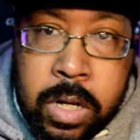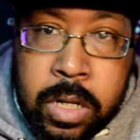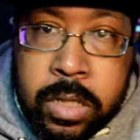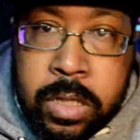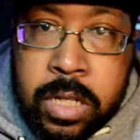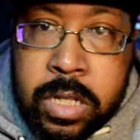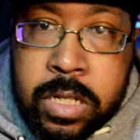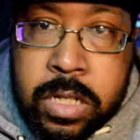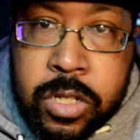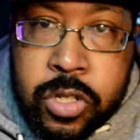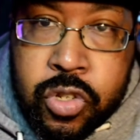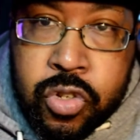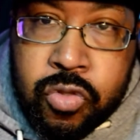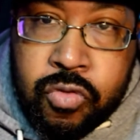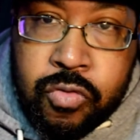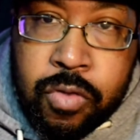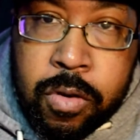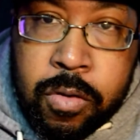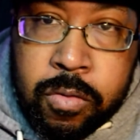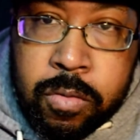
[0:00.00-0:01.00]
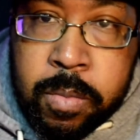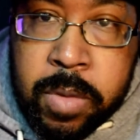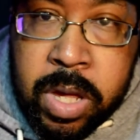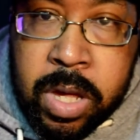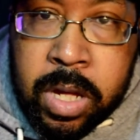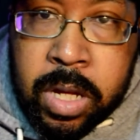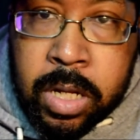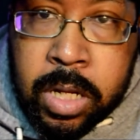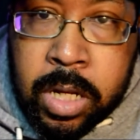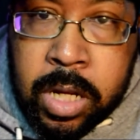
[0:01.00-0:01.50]
This is Grown
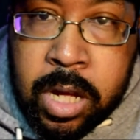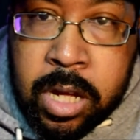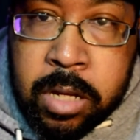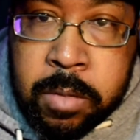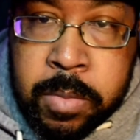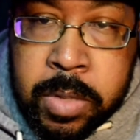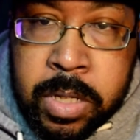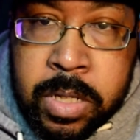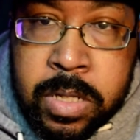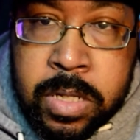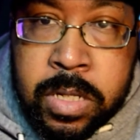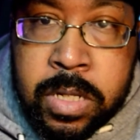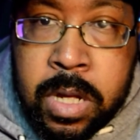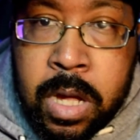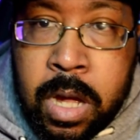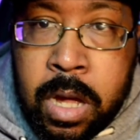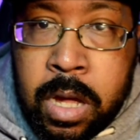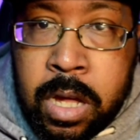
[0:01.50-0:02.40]
Man Gaming's.